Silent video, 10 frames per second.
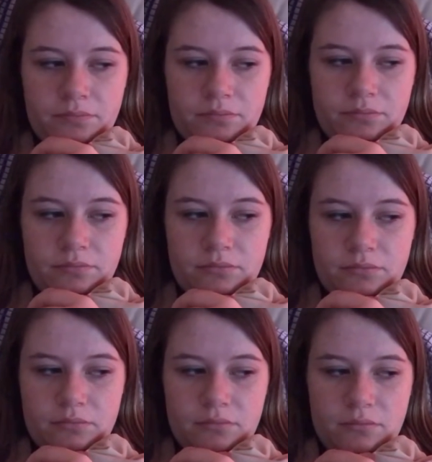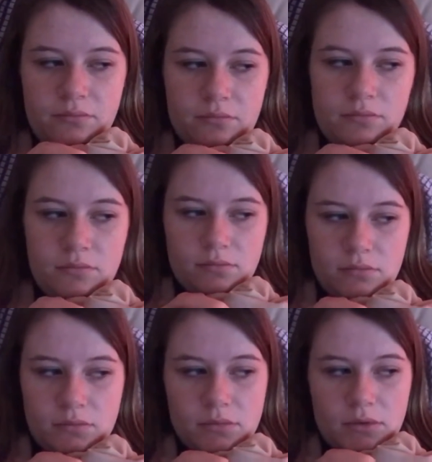
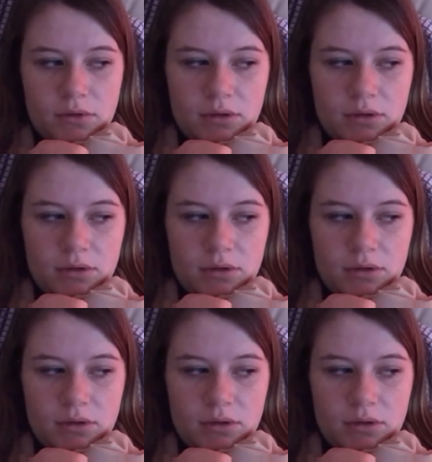Nobody speaks.